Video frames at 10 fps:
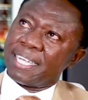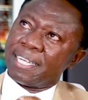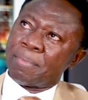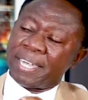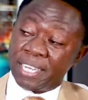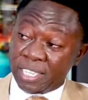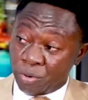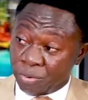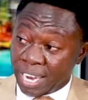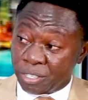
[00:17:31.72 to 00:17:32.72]
by then they will
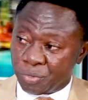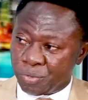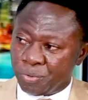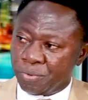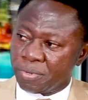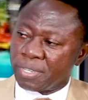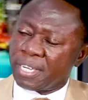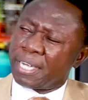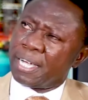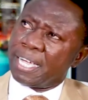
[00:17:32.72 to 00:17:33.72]
write to you
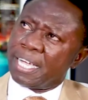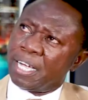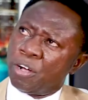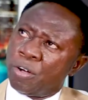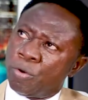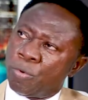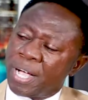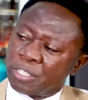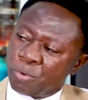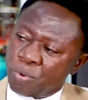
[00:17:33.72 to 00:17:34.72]

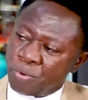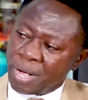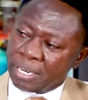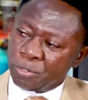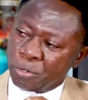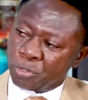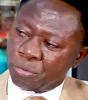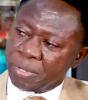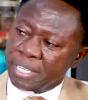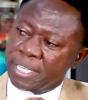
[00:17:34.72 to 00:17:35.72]
Owaso Kokwa wrote to
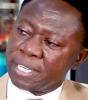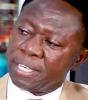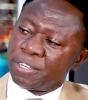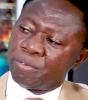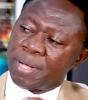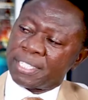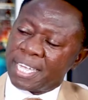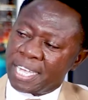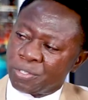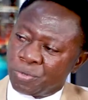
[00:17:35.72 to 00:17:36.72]
me, mm. Kumasi
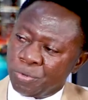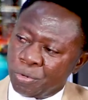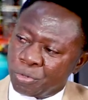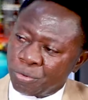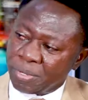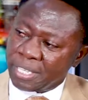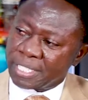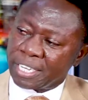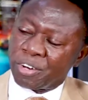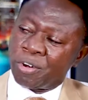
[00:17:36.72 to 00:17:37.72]
High School wrote to me,
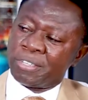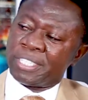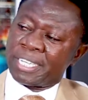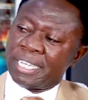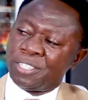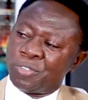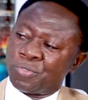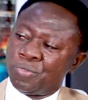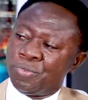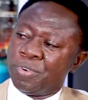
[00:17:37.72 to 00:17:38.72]
Technology Secondary
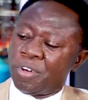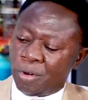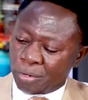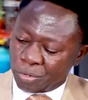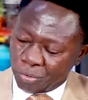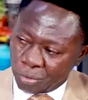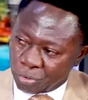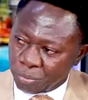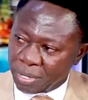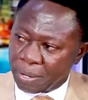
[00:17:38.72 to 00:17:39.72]
School also wrote to
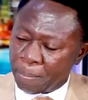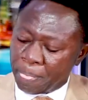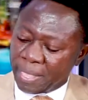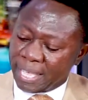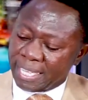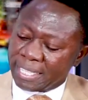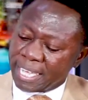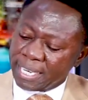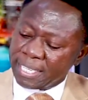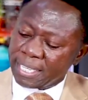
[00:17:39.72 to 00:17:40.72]
me. And
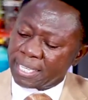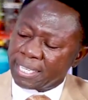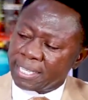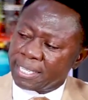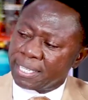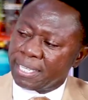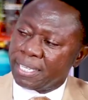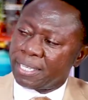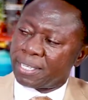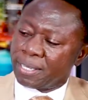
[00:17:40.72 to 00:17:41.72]
then
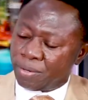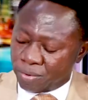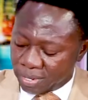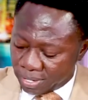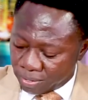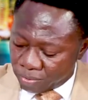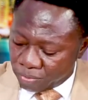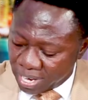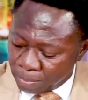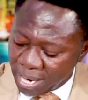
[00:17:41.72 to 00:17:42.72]
he
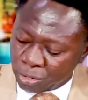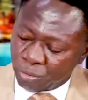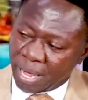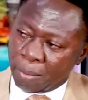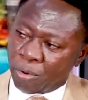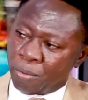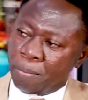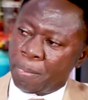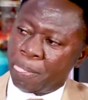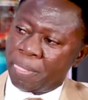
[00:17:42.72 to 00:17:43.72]
went back to my mom,
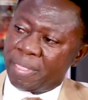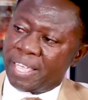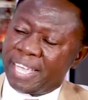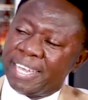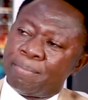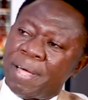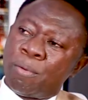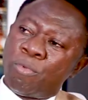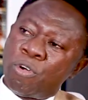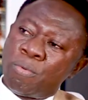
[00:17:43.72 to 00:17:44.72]
and my
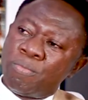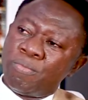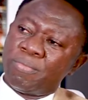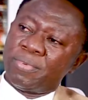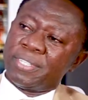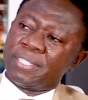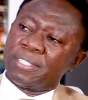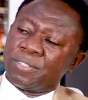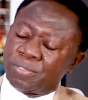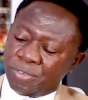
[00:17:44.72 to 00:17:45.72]
mom,
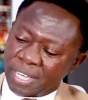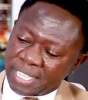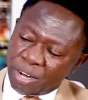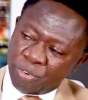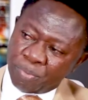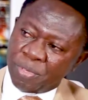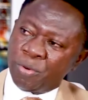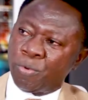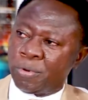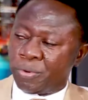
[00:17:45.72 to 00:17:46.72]
together with me,
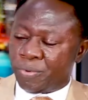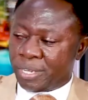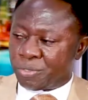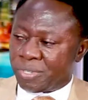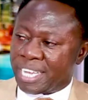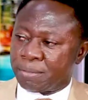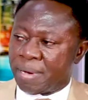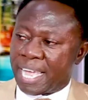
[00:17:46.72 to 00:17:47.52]
went to that my